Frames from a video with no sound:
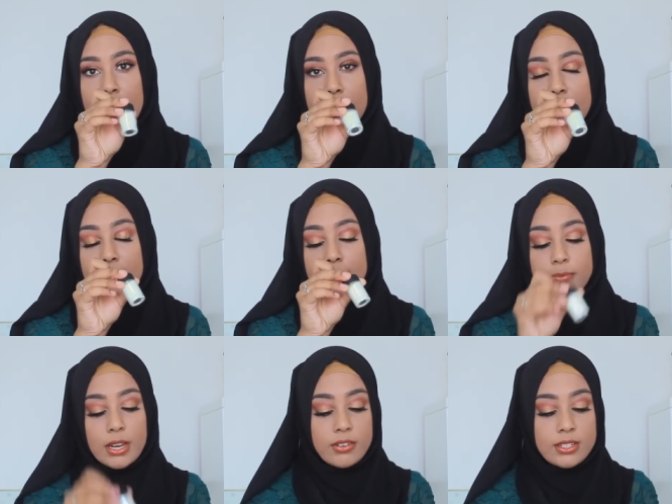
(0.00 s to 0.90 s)

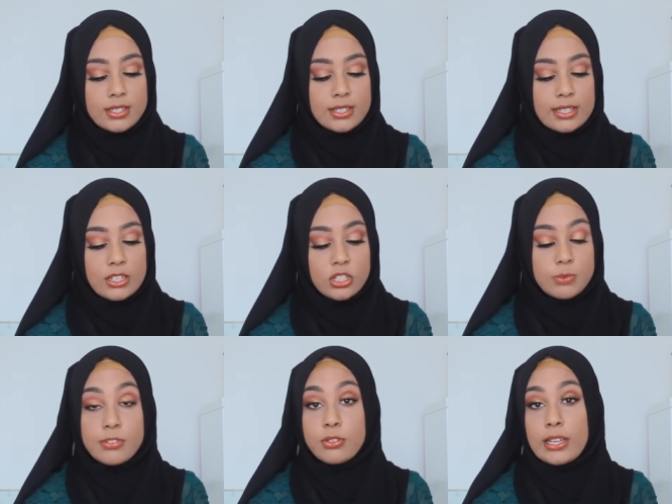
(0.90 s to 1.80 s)
Um, I recently,
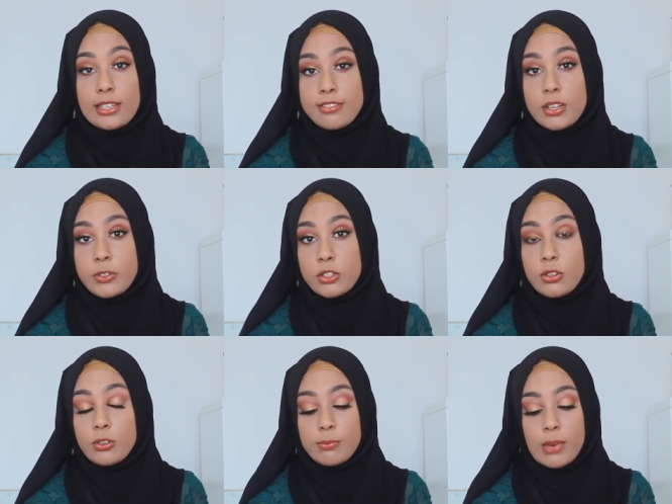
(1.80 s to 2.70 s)
just before I left over
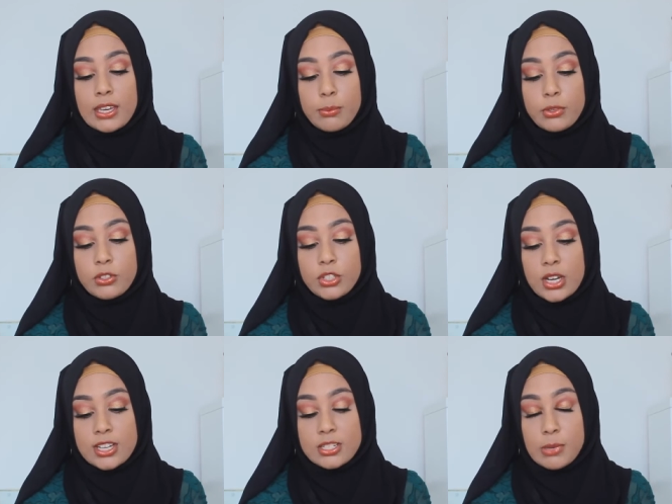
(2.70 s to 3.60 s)
to Makeup with
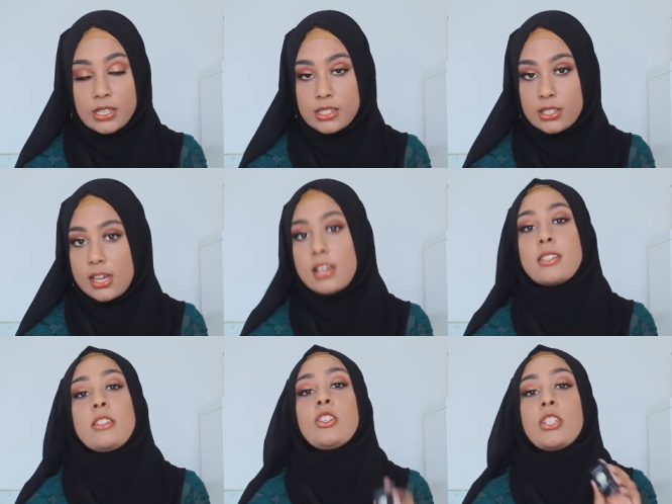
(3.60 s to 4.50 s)
Jars
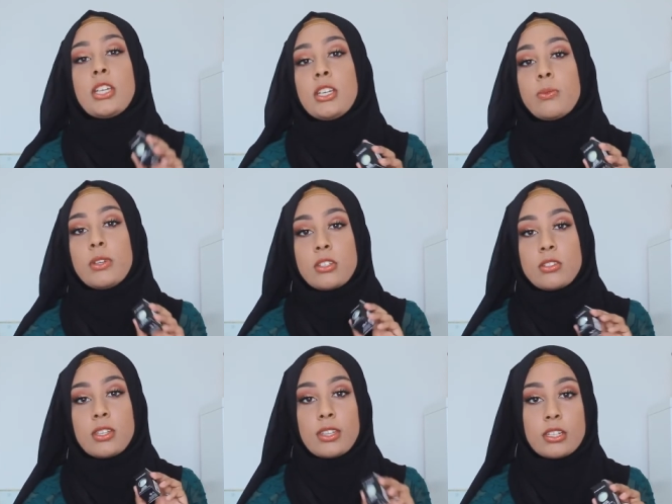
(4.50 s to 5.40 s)
Masterclass and she was
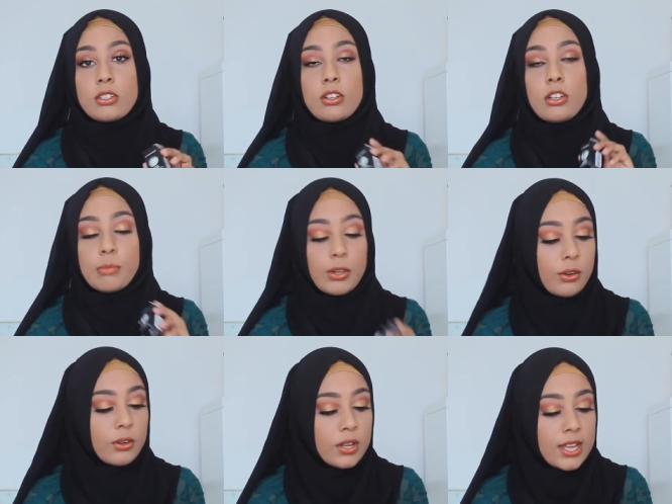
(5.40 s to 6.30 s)
using this on her
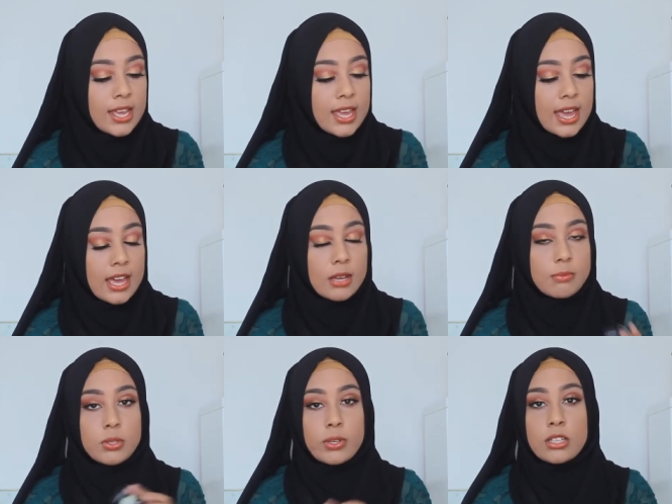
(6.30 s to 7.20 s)
model
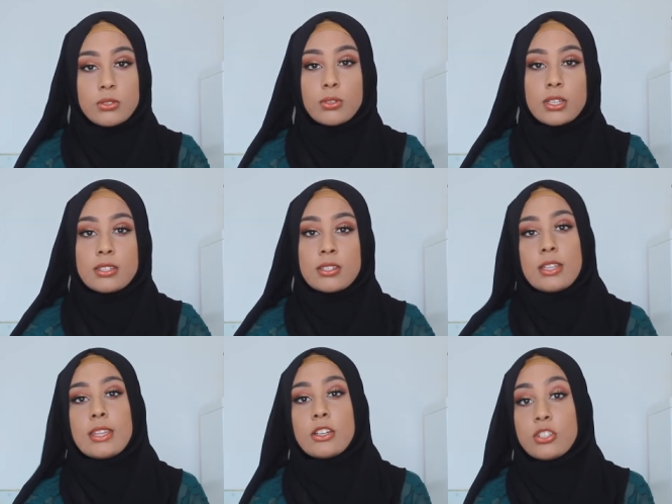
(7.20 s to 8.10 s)
and when I saw this
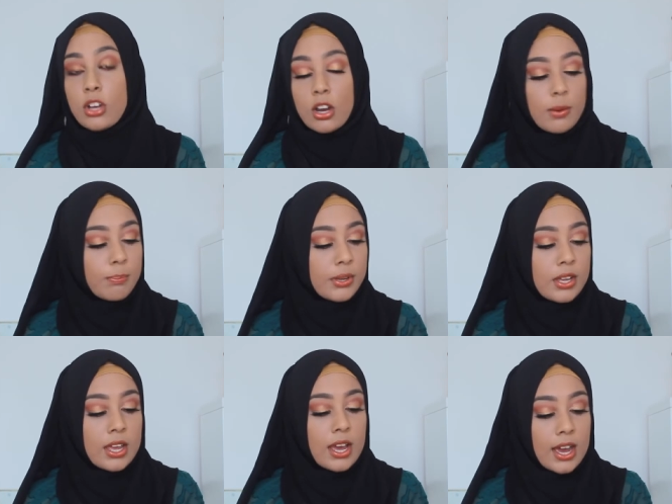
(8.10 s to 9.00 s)
in that shop,
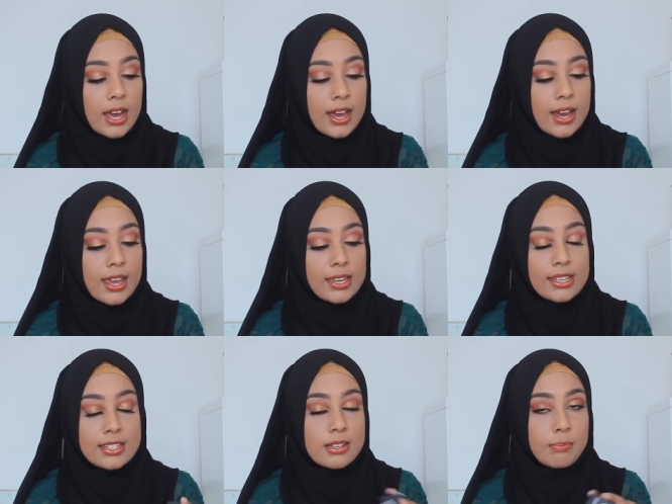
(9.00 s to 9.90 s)
I
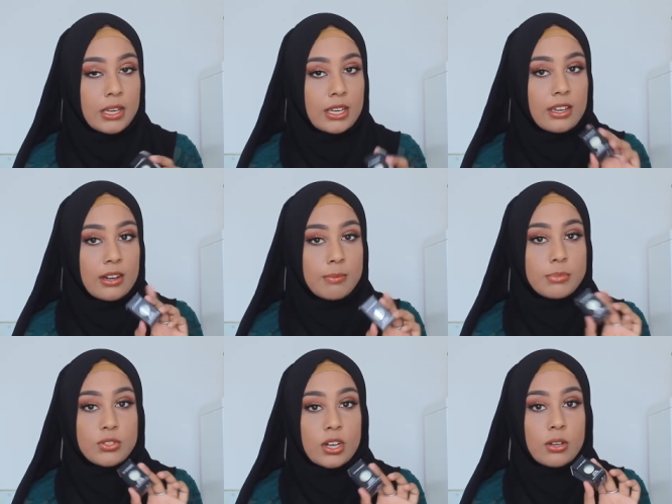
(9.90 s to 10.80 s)
ended up picking it up
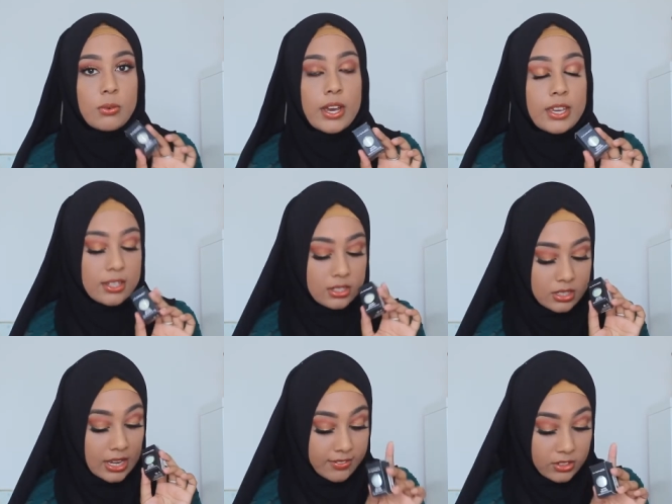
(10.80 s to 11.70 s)
straight away.
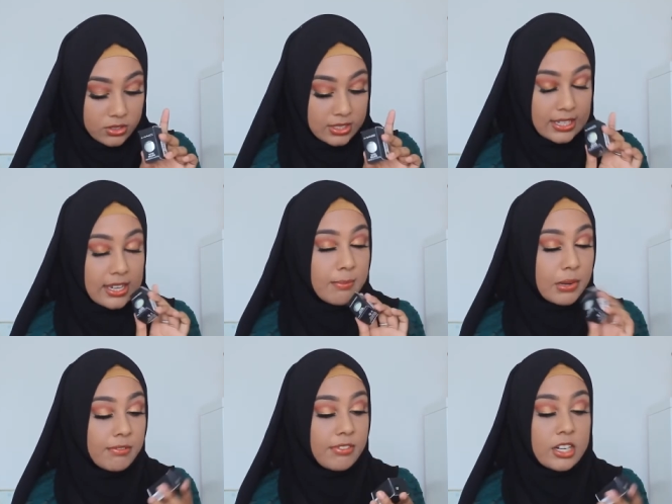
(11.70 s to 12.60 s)
It's, I haven't used it yet,
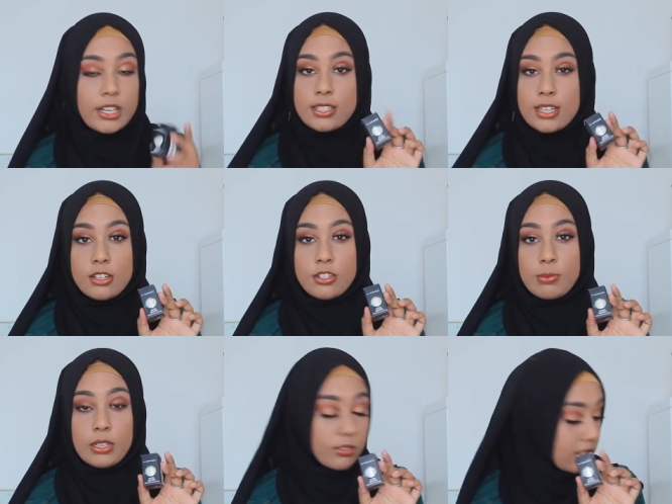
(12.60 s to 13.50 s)
but I'm very excited to
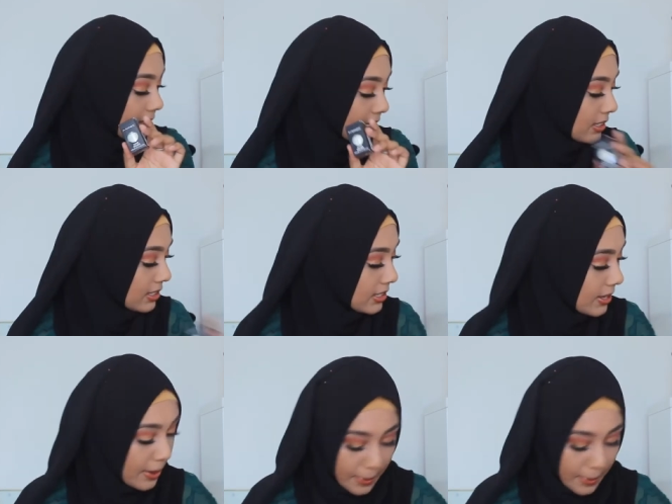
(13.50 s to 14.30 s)
be using this.